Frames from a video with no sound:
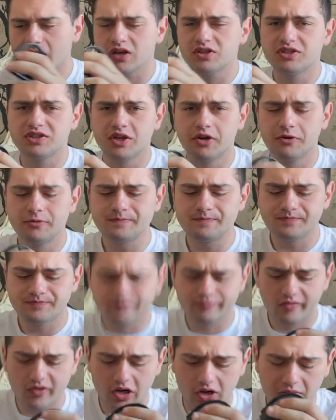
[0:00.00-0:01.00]
So,
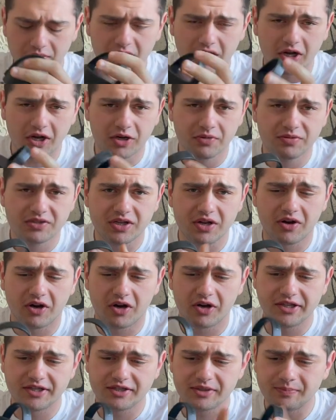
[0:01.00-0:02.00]
I'll be 100%
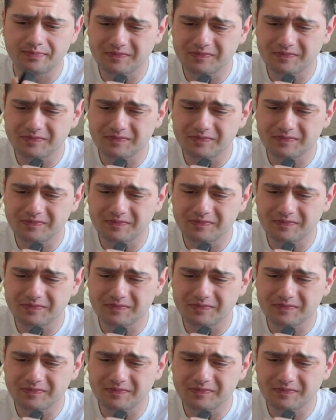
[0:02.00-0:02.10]
honest.